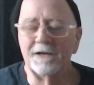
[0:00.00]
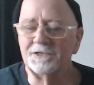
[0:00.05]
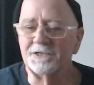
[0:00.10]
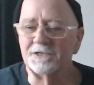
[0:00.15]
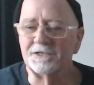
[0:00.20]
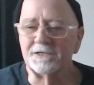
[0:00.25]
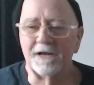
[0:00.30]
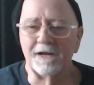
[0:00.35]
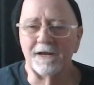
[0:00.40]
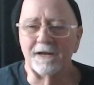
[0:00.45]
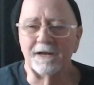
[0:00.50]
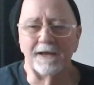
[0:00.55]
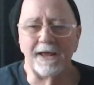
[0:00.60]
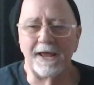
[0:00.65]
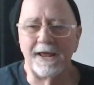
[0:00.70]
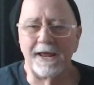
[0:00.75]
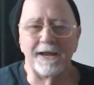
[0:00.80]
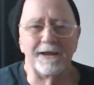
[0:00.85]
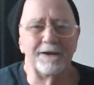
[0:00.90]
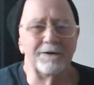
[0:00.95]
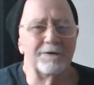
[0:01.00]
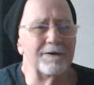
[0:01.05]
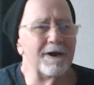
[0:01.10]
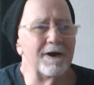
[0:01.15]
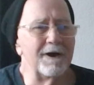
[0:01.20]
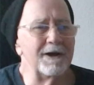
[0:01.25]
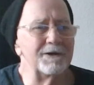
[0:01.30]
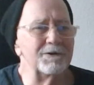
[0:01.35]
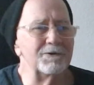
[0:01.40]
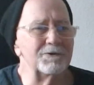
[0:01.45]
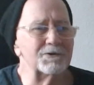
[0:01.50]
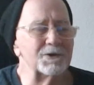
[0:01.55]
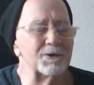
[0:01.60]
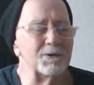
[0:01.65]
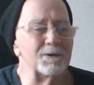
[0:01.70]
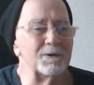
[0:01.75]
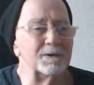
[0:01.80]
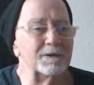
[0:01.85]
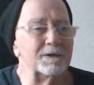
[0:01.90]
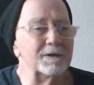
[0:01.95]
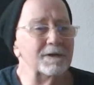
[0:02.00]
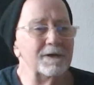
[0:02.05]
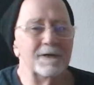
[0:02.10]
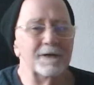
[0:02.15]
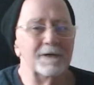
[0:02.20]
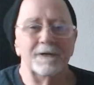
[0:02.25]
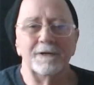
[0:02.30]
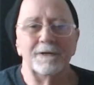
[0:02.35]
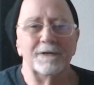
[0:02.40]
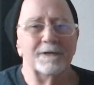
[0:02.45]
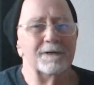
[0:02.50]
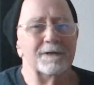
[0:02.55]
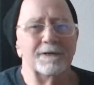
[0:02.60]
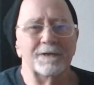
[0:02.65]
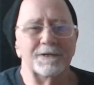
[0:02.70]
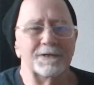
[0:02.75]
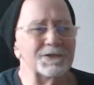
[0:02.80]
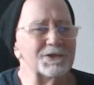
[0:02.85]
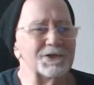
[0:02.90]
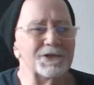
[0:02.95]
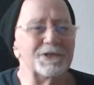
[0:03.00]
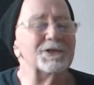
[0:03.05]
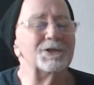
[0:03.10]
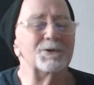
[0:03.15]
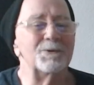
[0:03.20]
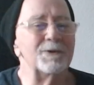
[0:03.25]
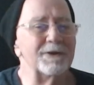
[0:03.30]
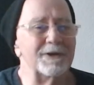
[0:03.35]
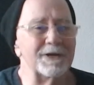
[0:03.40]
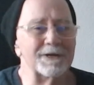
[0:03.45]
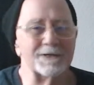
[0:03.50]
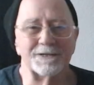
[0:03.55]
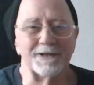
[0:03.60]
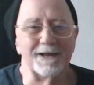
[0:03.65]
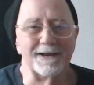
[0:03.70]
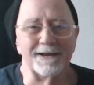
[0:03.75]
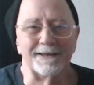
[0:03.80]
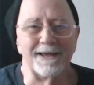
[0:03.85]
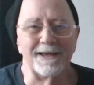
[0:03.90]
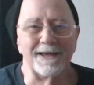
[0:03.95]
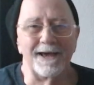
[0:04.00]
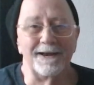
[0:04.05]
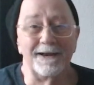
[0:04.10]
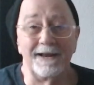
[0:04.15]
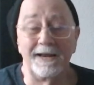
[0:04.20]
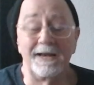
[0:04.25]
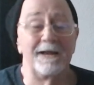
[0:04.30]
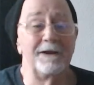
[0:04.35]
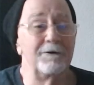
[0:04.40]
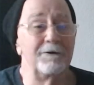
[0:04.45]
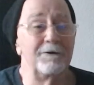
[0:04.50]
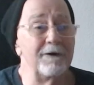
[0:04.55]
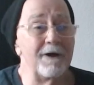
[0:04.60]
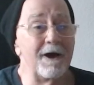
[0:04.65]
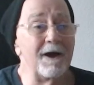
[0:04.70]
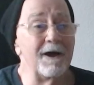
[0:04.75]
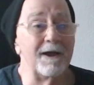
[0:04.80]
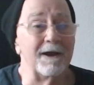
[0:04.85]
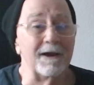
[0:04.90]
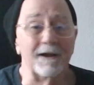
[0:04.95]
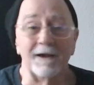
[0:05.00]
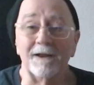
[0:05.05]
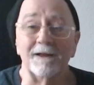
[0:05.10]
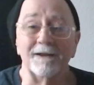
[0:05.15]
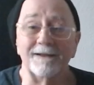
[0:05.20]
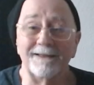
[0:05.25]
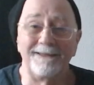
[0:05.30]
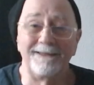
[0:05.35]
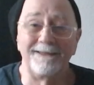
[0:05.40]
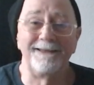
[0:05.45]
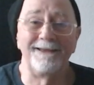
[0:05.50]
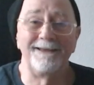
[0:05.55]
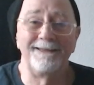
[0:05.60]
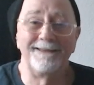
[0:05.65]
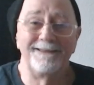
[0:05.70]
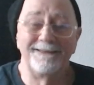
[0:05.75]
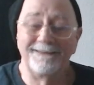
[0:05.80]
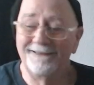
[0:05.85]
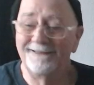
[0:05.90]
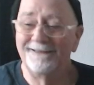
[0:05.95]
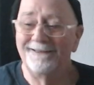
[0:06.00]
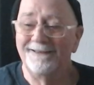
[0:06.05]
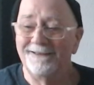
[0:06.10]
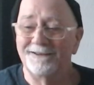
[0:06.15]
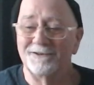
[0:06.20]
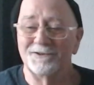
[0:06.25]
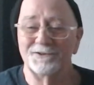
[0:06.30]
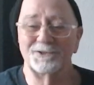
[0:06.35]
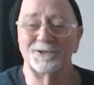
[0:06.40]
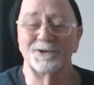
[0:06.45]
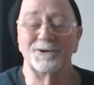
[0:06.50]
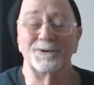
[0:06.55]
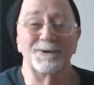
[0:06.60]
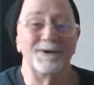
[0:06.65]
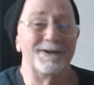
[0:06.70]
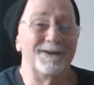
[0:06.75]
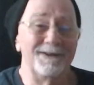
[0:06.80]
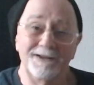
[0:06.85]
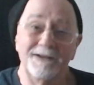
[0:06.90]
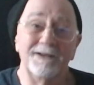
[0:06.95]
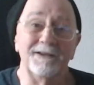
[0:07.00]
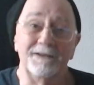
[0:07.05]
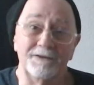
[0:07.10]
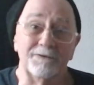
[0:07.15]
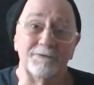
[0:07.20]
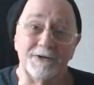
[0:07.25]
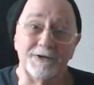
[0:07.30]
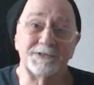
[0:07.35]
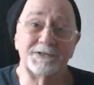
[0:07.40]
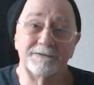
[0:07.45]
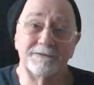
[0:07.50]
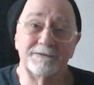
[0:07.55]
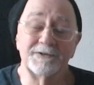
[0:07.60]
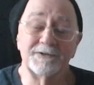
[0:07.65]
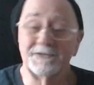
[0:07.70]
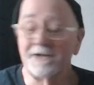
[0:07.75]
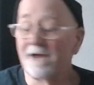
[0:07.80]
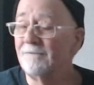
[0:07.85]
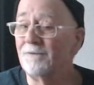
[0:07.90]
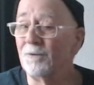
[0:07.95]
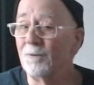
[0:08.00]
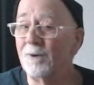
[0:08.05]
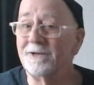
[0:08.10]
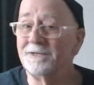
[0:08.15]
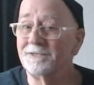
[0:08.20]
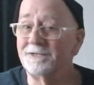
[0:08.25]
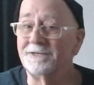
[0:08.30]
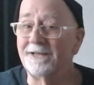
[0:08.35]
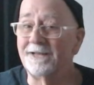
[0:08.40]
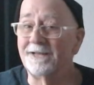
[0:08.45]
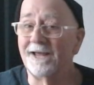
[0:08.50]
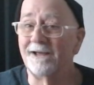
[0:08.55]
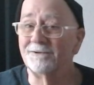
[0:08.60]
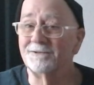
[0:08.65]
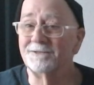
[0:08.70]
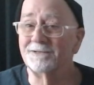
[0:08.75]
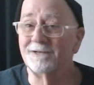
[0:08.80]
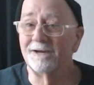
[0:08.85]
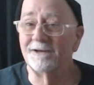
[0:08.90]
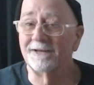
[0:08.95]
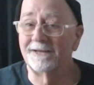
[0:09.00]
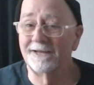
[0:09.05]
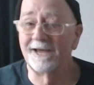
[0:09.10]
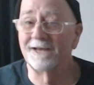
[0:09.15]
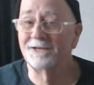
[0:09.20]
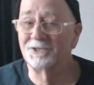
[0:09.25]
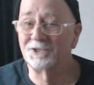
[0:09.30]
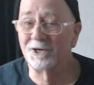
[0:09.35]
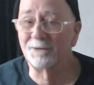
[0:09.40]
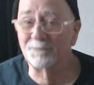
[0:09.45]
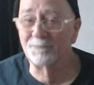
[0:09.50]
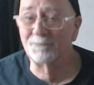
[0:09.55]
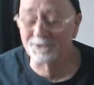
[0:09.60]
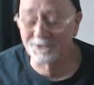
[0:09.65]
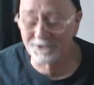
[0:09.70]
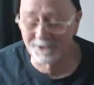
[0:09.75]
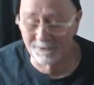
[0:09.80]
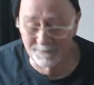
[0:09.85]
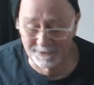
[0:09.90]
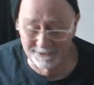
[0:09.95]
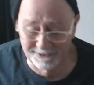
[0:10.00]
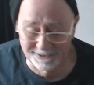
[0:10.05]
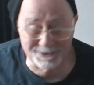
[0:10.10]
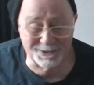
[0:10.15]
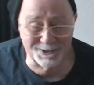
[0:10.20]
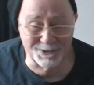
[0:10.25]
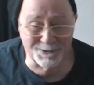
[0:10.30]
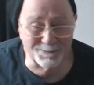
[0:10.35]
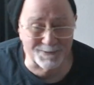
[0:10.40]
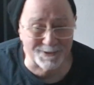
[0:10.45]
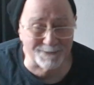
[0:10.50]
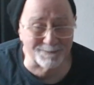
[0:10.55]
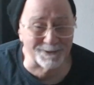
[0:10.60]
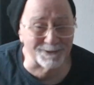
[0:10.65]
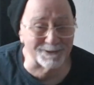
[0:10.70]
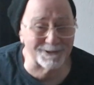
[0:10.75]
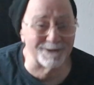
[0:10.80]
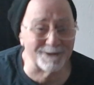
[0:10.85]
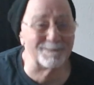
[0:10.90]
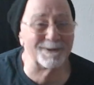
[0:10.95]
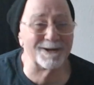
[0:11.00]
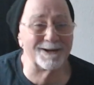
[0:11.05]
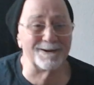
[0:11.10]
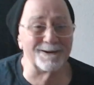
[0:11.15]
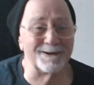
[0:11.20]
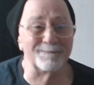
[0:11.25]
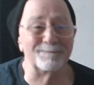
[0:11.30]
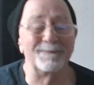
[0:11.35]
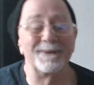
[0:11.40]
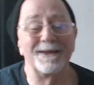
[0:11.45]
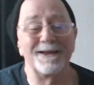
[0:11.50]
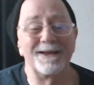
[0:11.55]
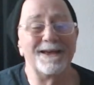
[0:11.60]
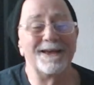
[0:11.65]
She's like 8 or 9 years old, and she's doing things like that at 8 or 9. So the rest of us have a ways to catch up with some of these new people coming up.